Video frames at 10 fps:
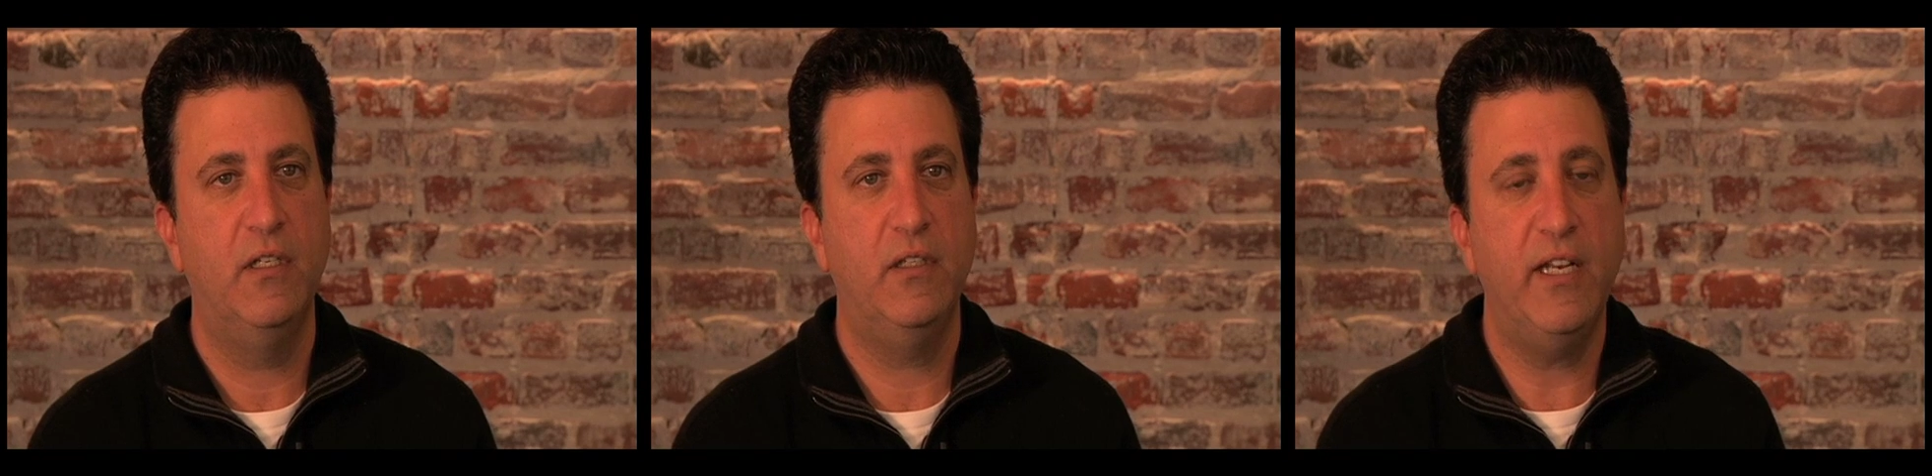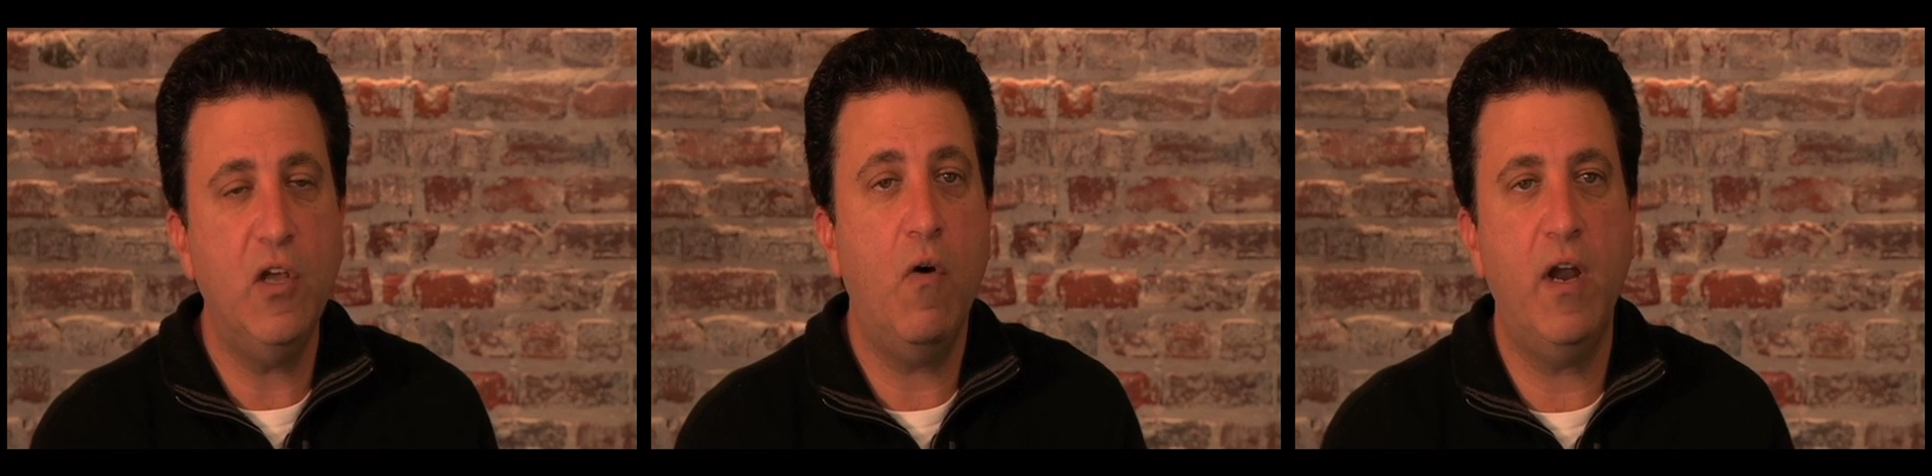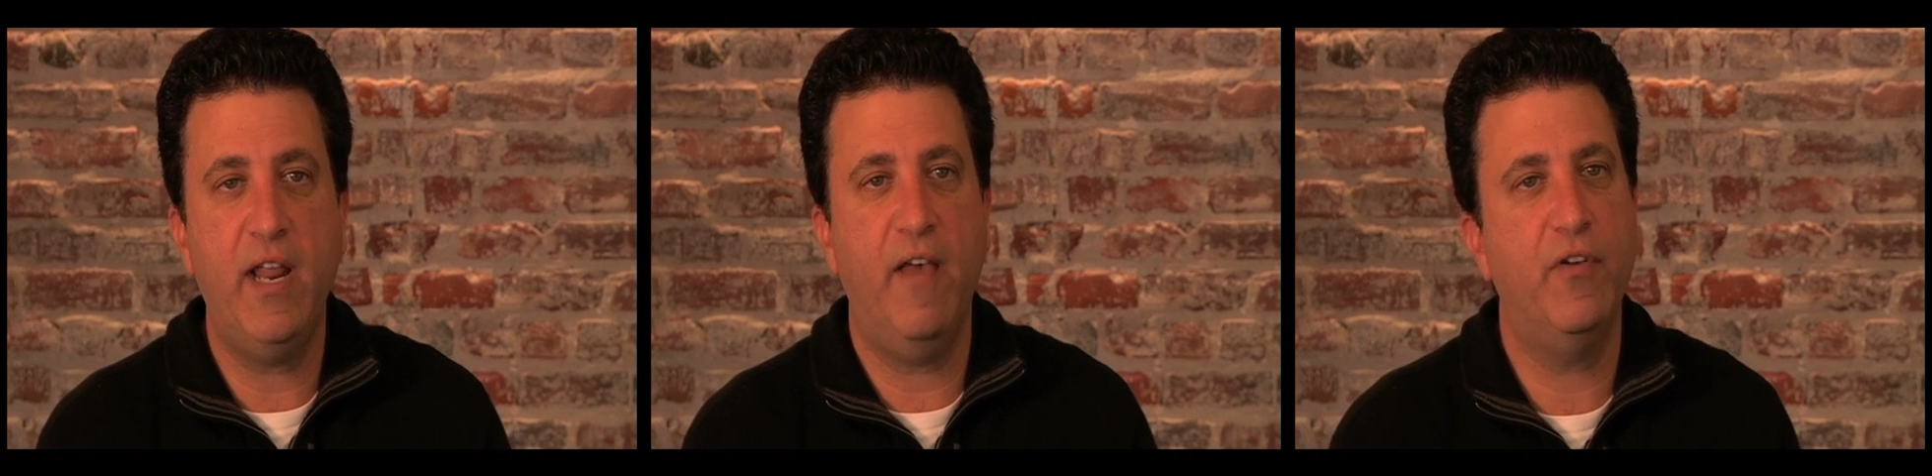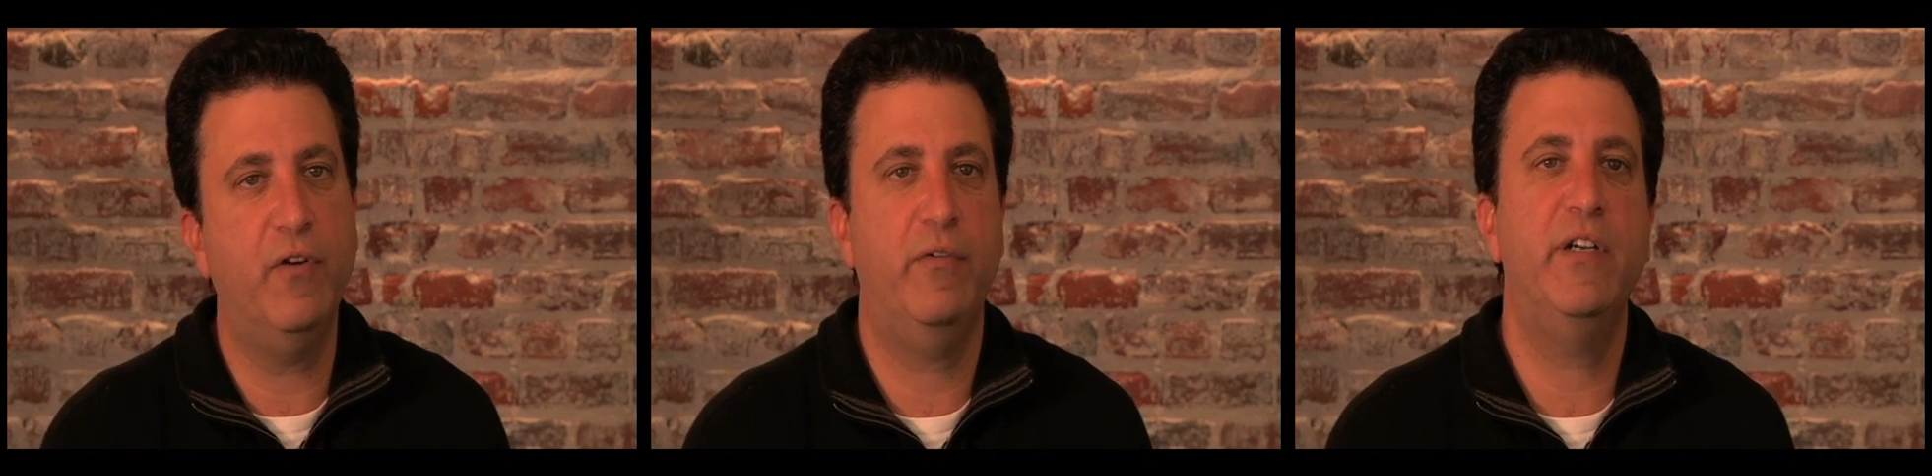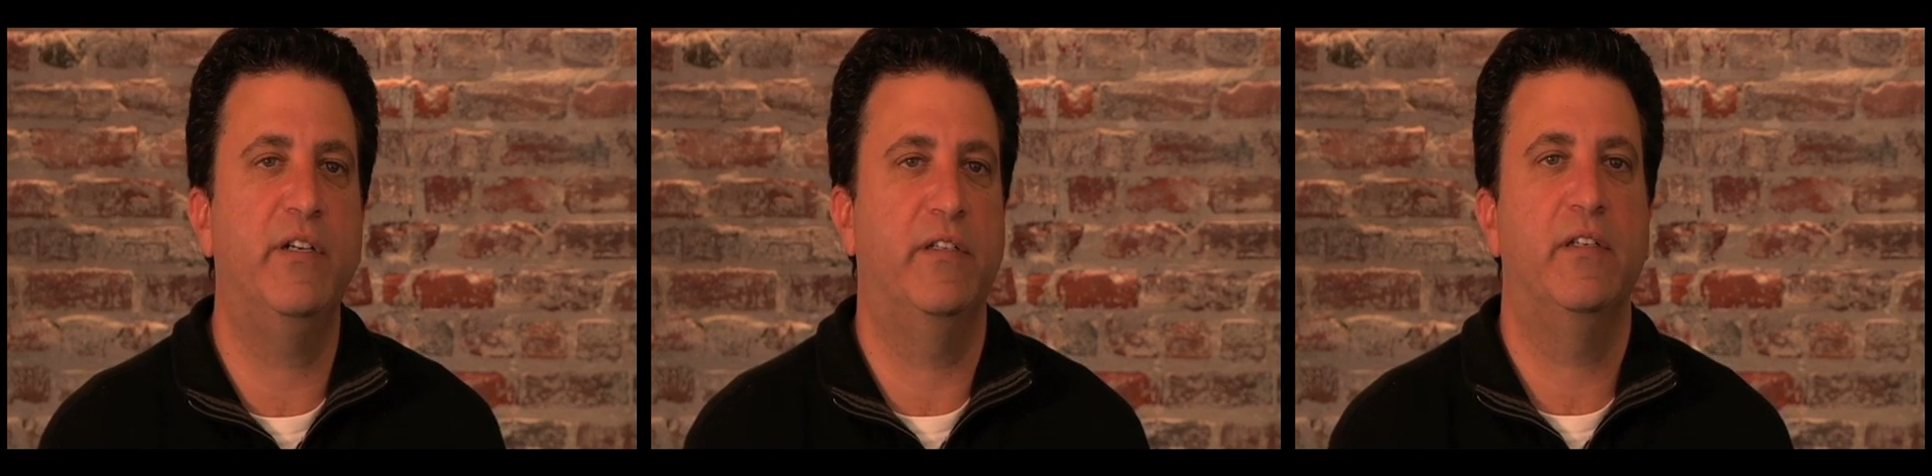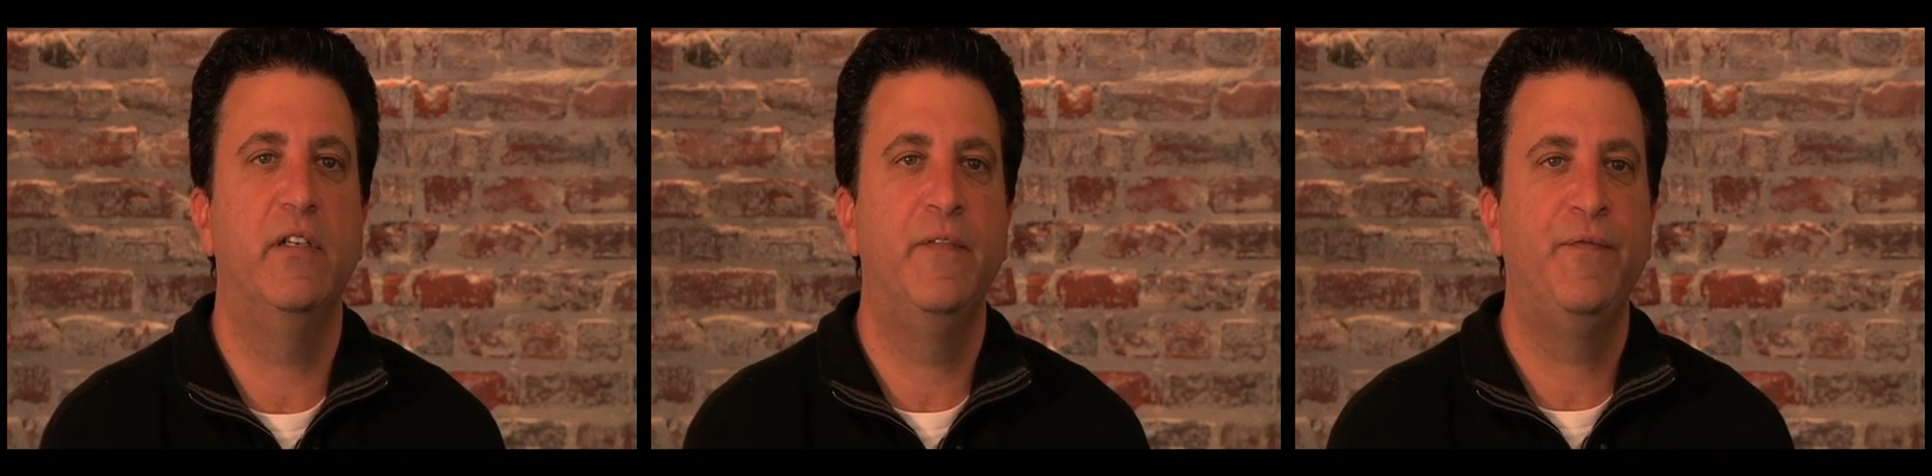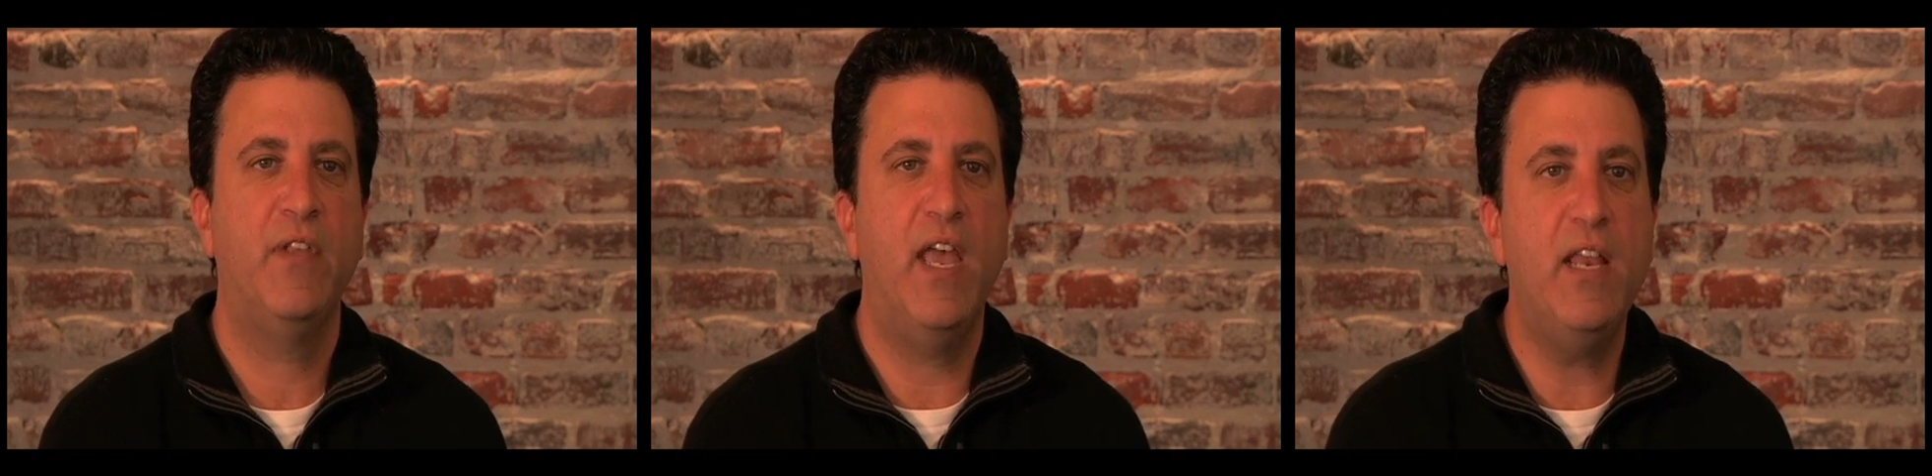they'd go on and have careers,
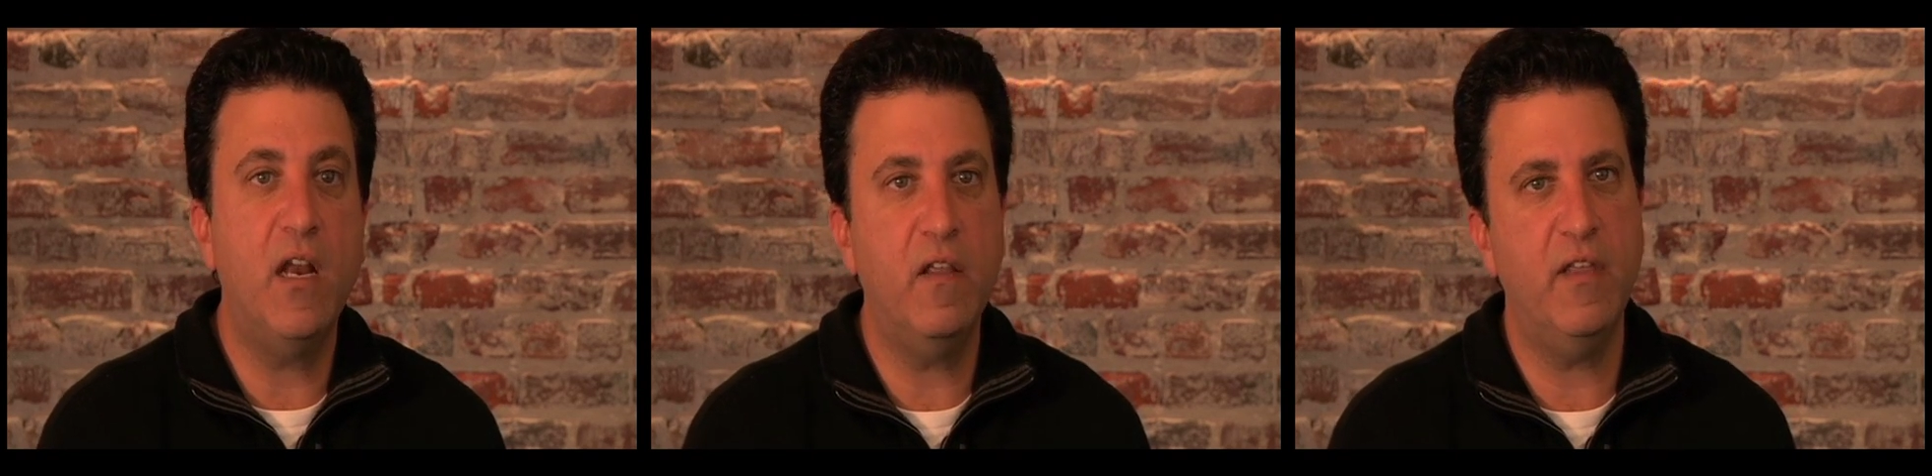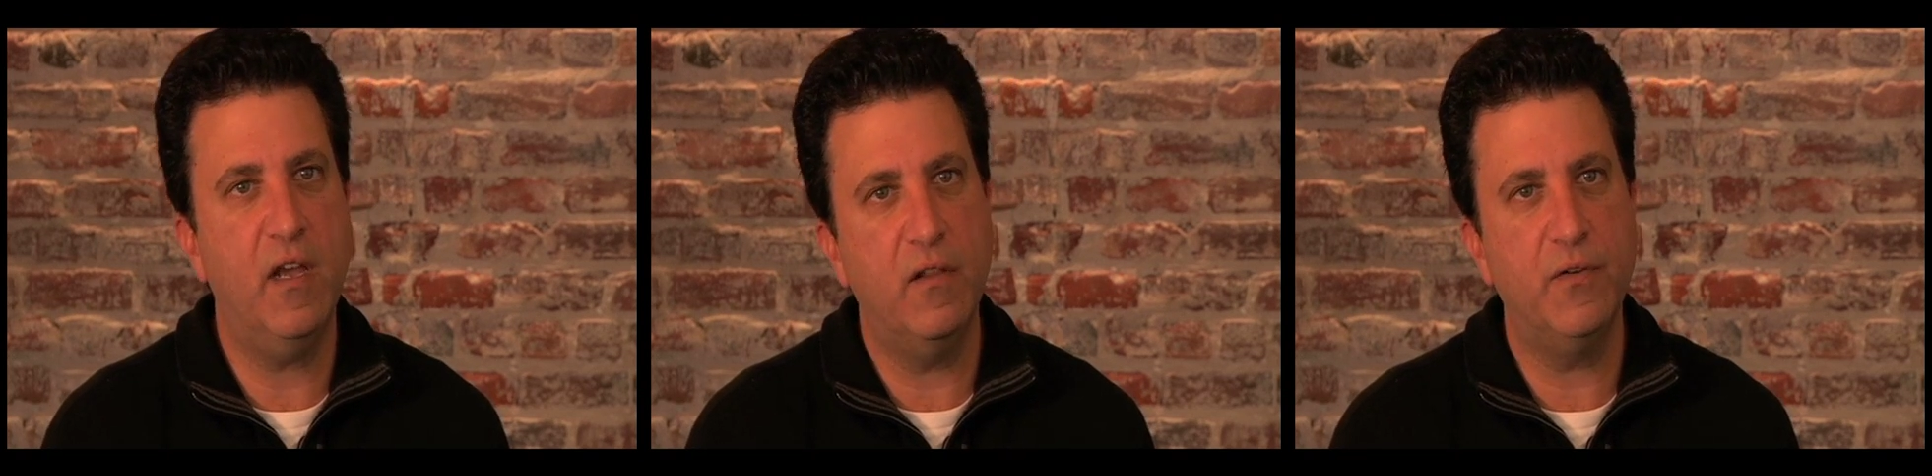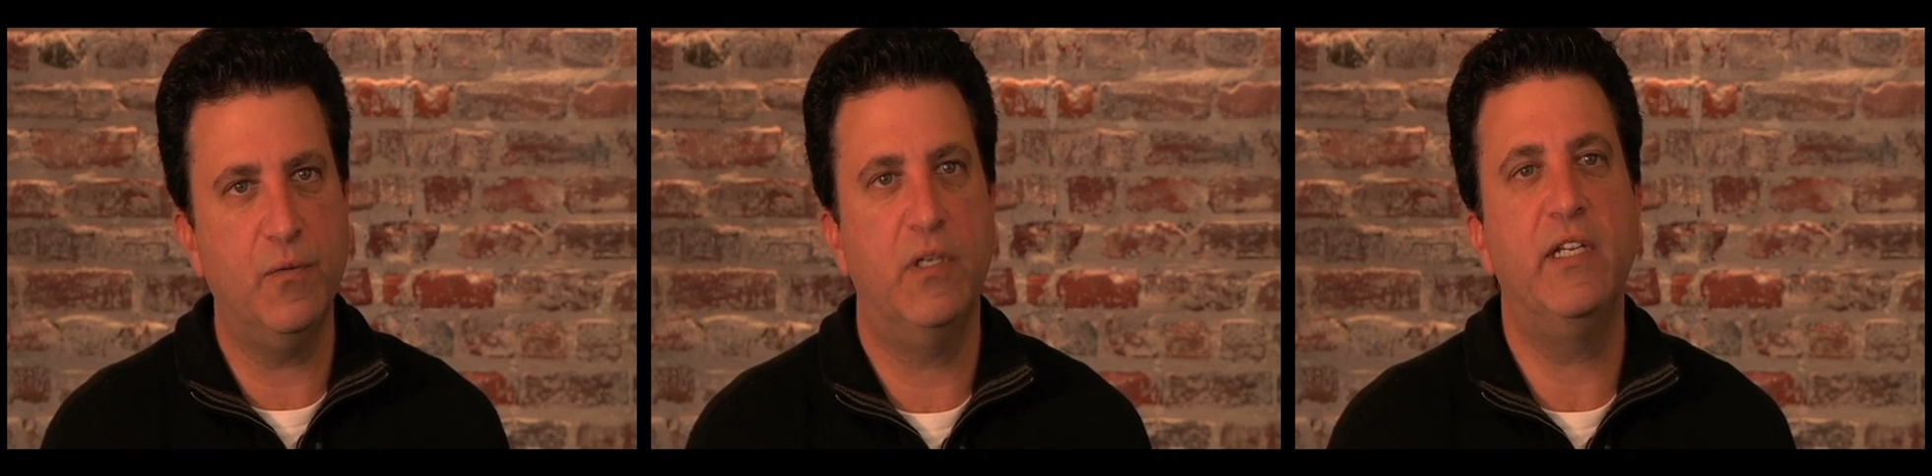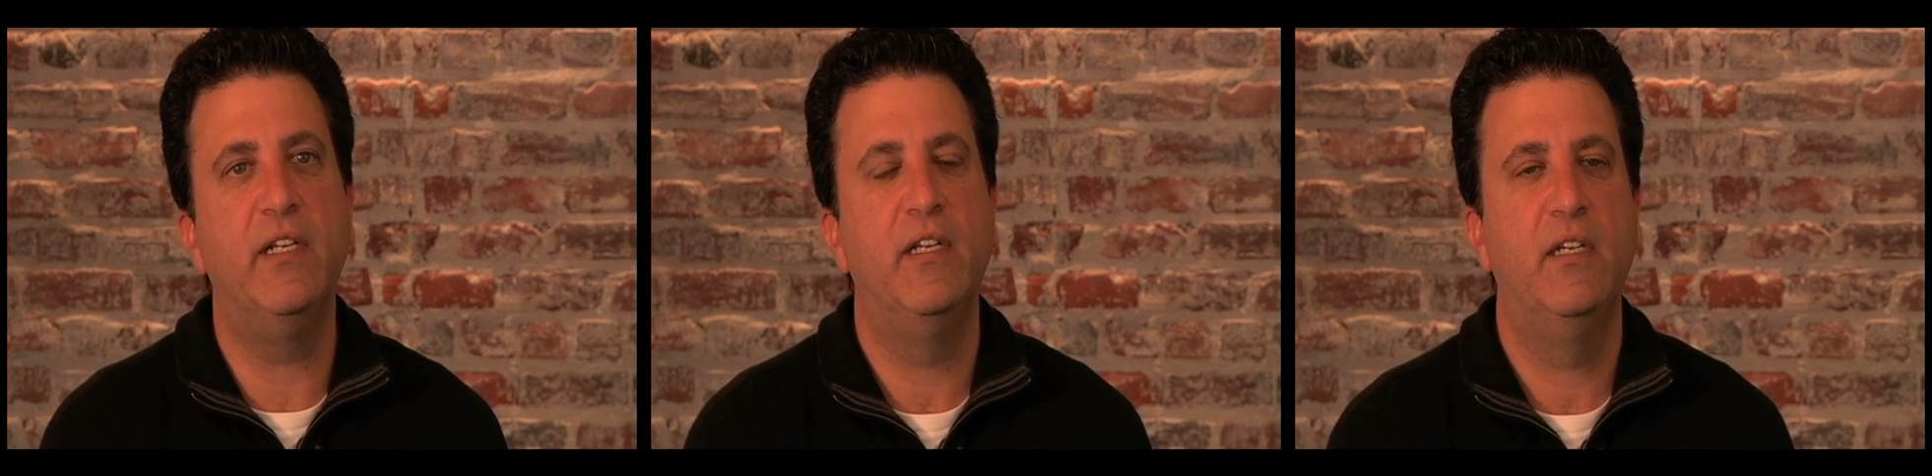and none of the others would.